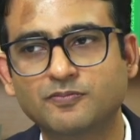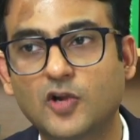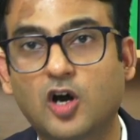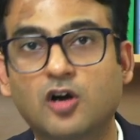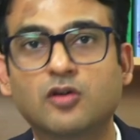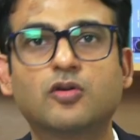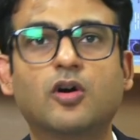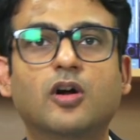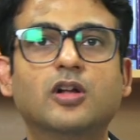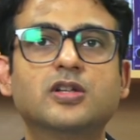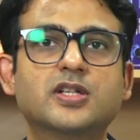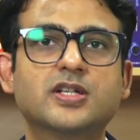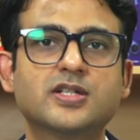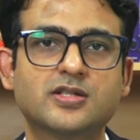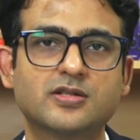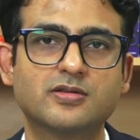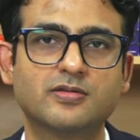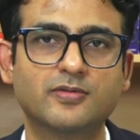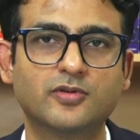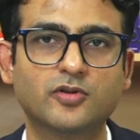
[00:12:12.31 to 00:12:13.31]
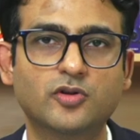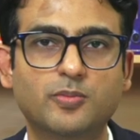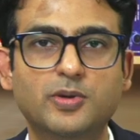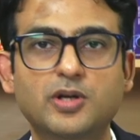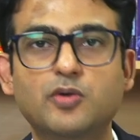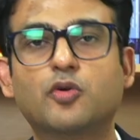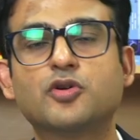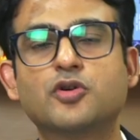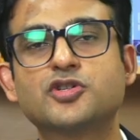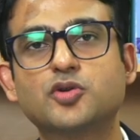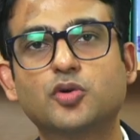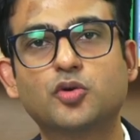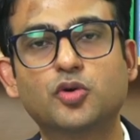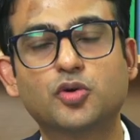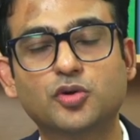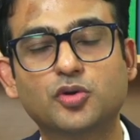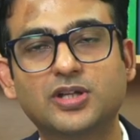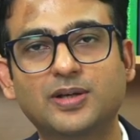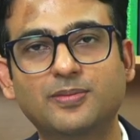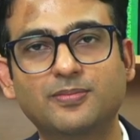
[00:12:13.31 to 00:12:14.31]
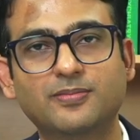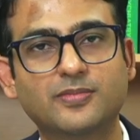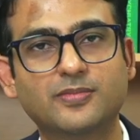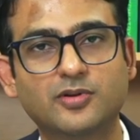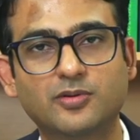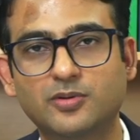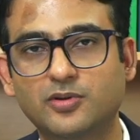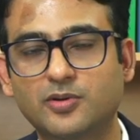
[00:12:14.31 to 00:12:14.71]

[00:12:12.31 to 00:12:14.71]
oncologist nobody wants to go to them no,